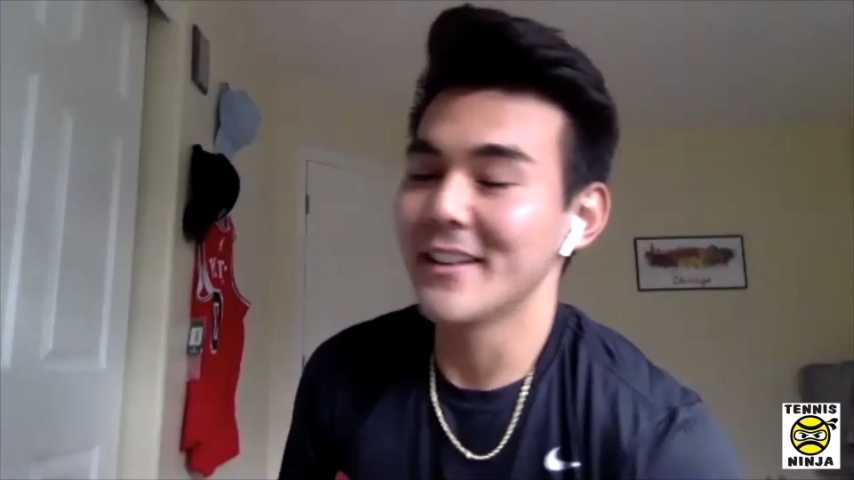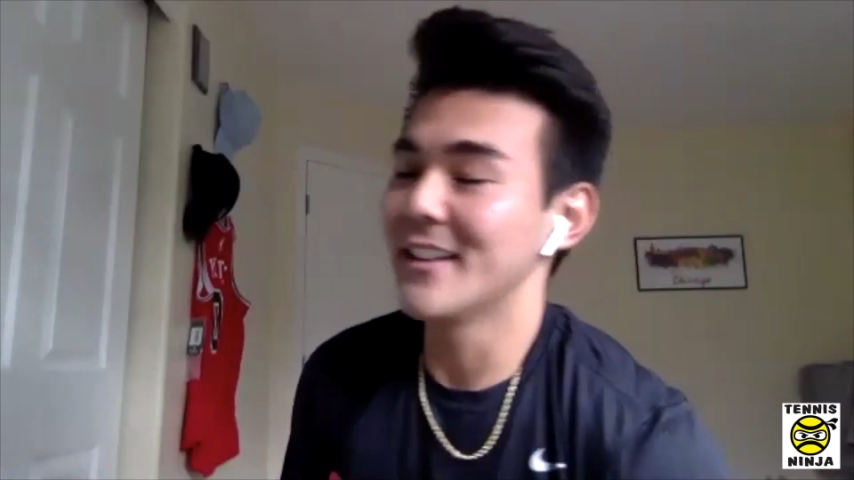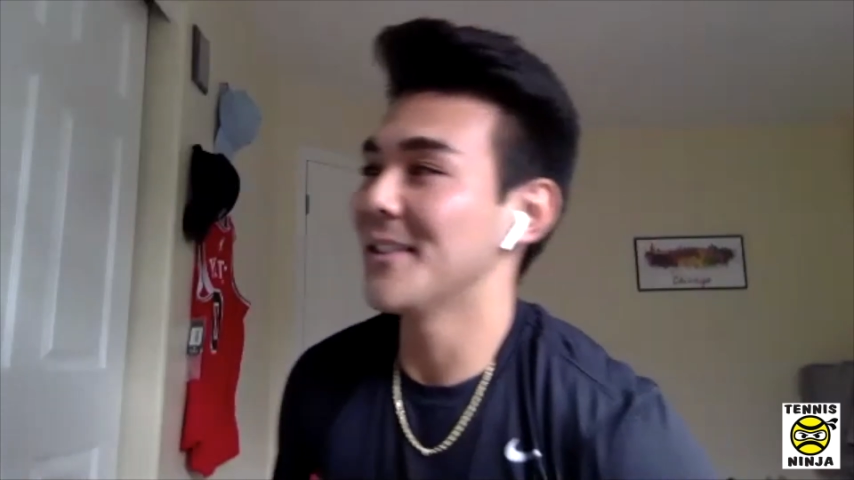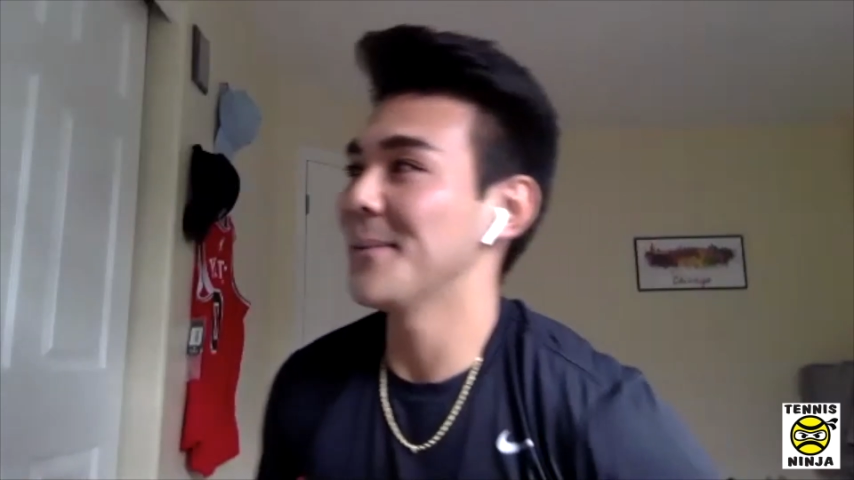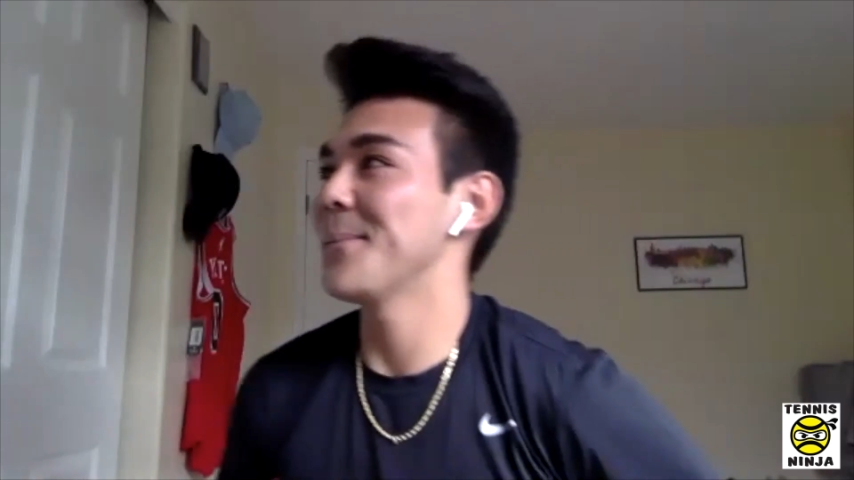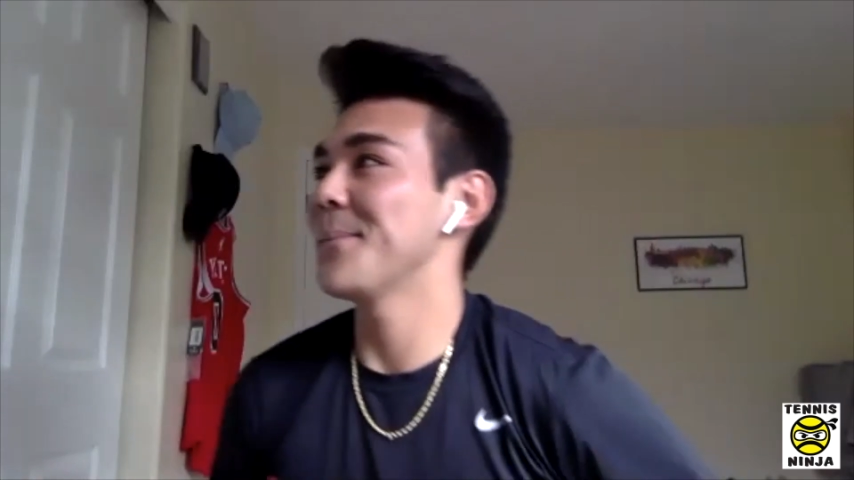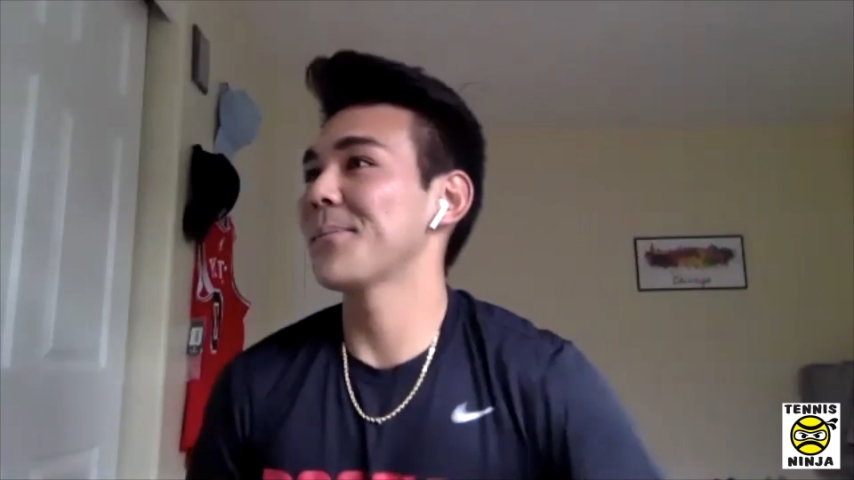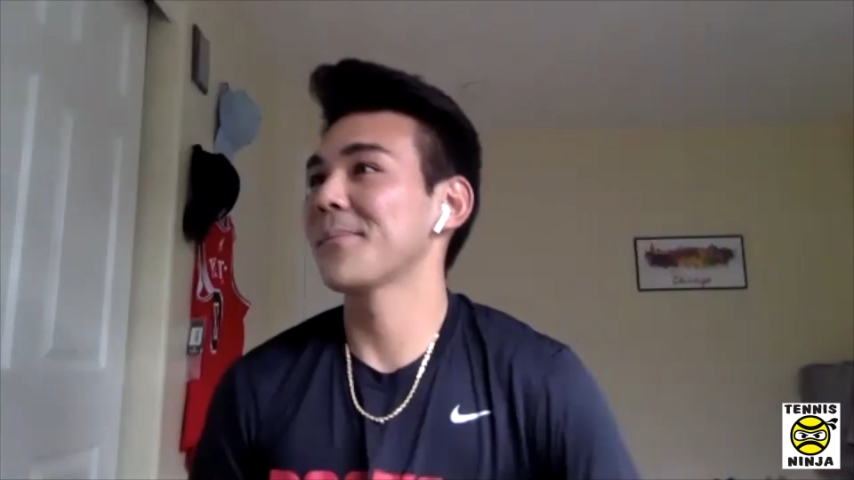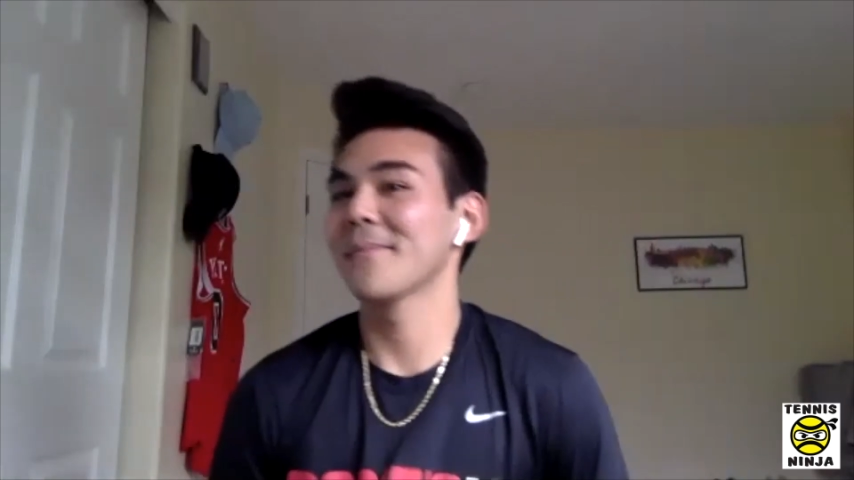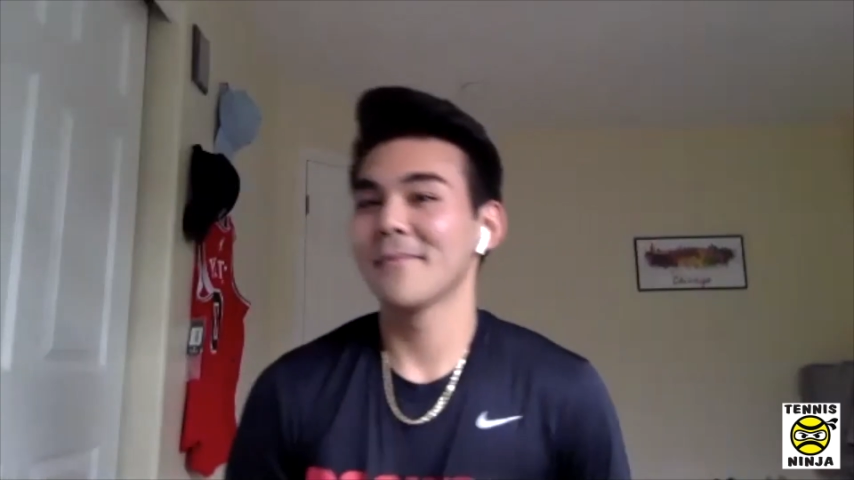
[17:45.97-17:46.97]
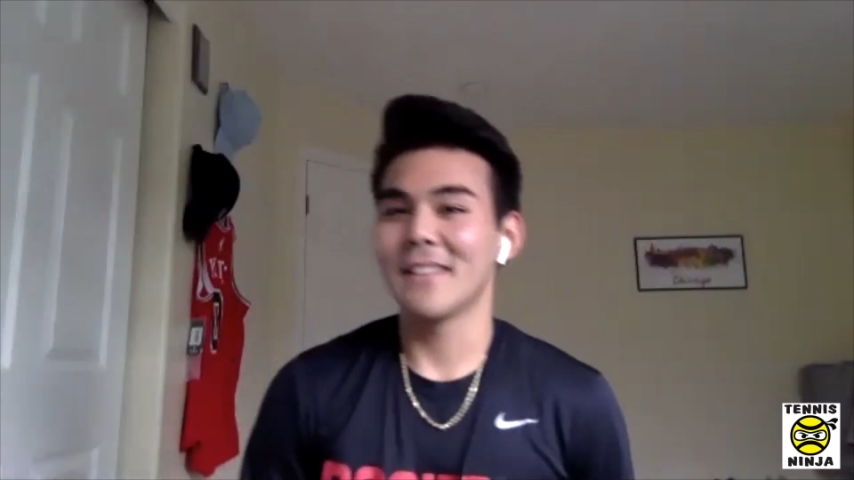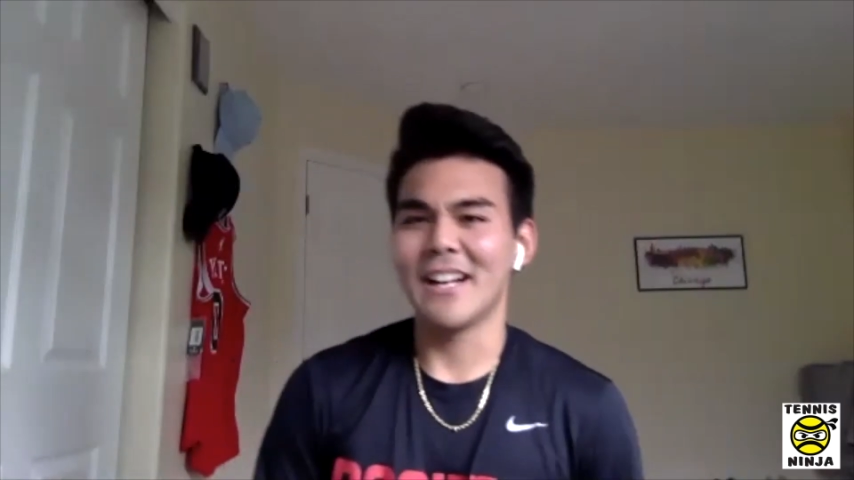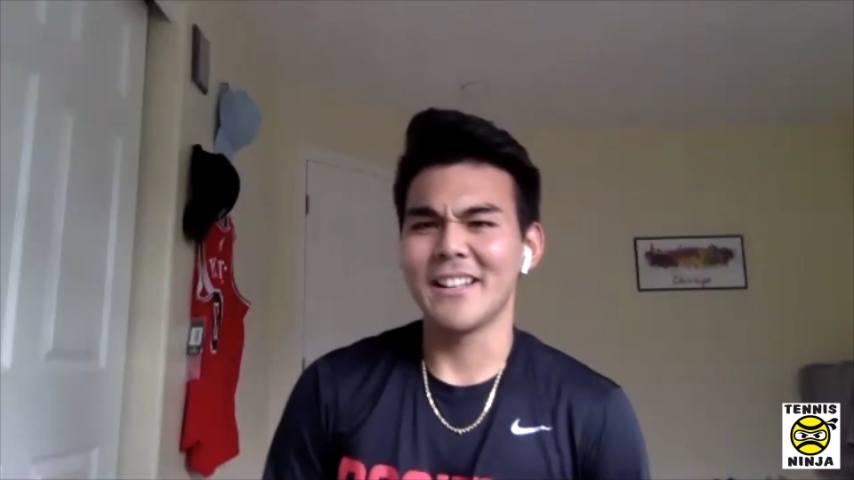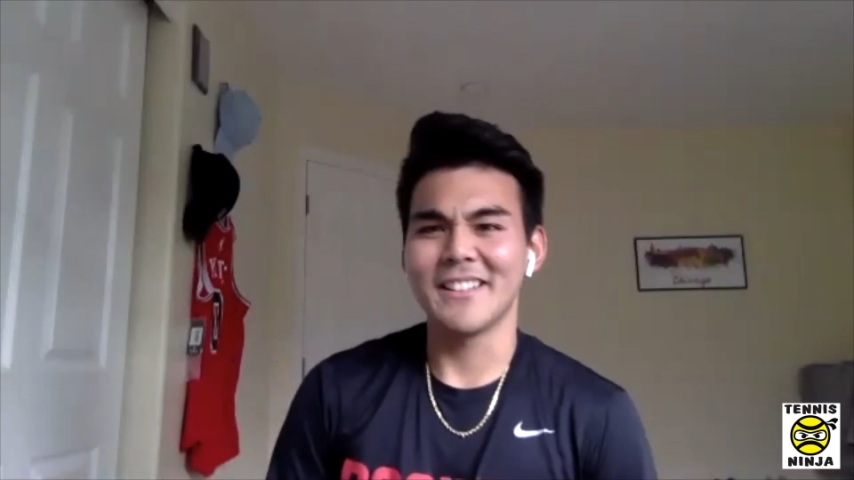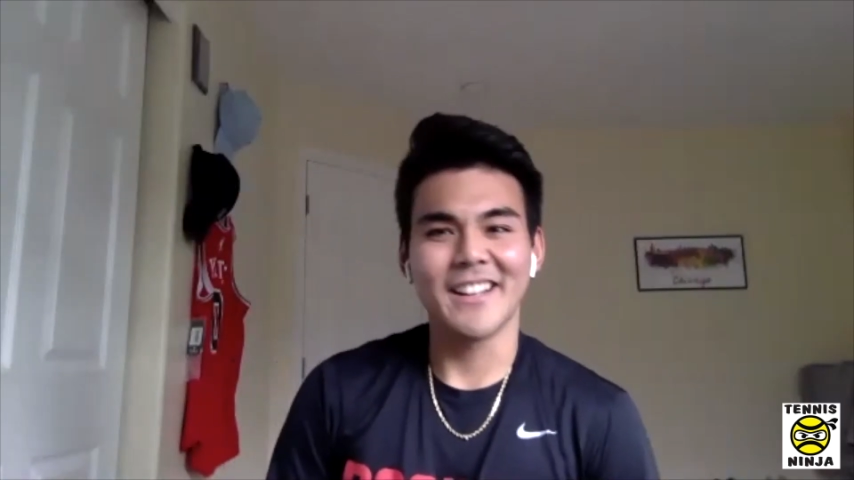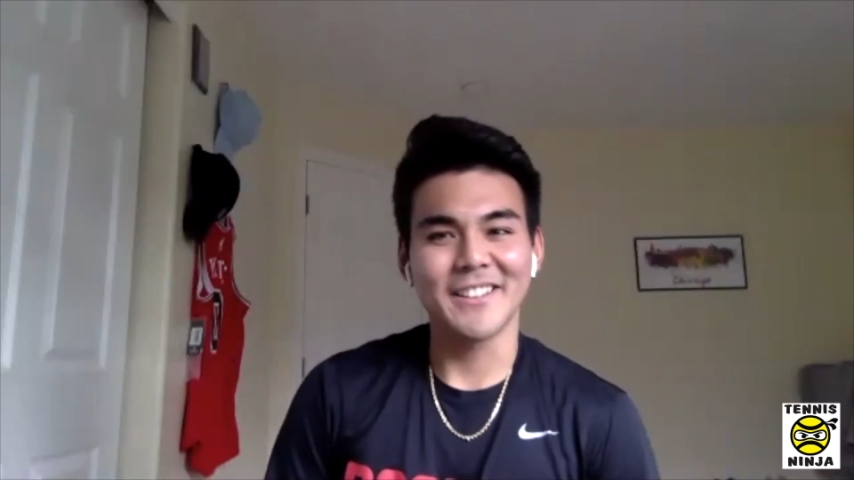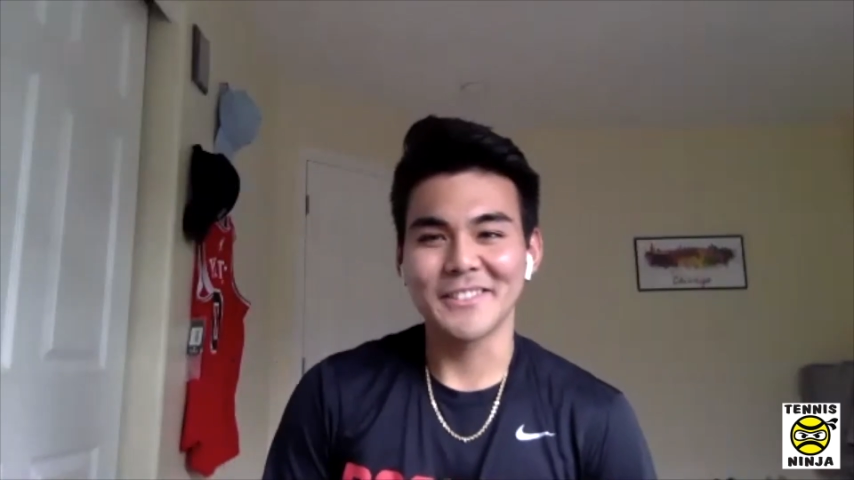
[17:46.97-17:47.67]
I